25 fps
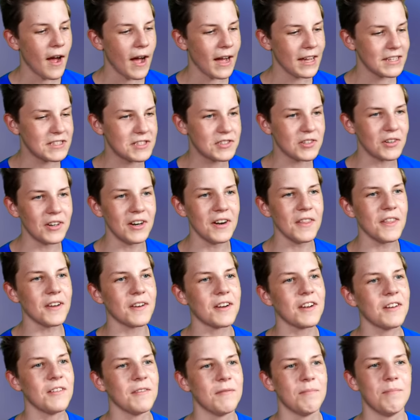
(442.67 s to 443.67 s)
I saw
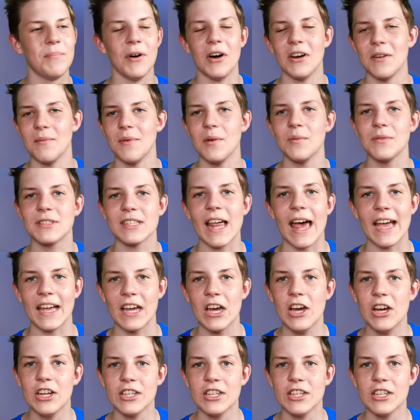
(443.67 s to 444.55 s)
the bottom, it was like